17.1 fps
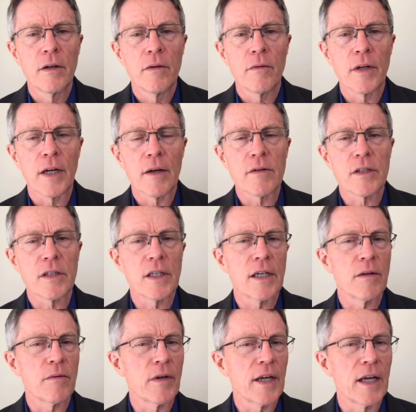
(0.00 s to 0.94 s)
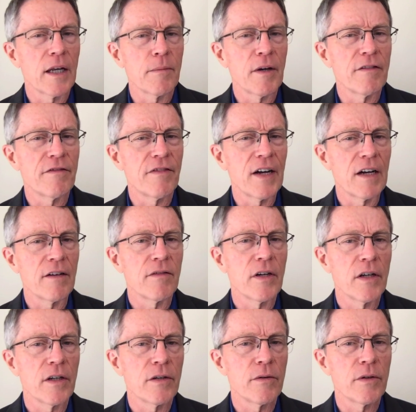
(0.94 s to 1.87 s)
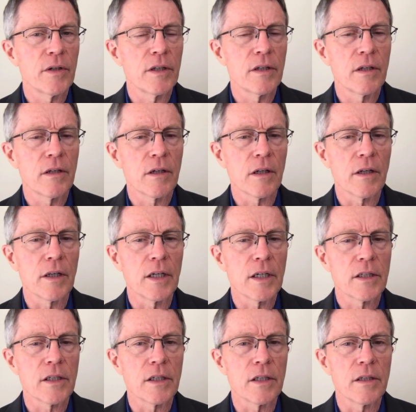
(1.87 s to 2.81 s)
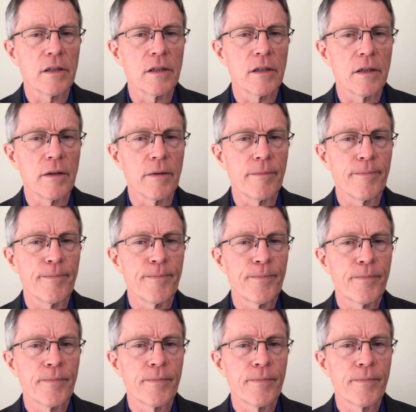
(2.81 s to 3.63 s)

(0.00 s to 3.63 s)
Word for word: When I was there, we had about five hundred clinics in um,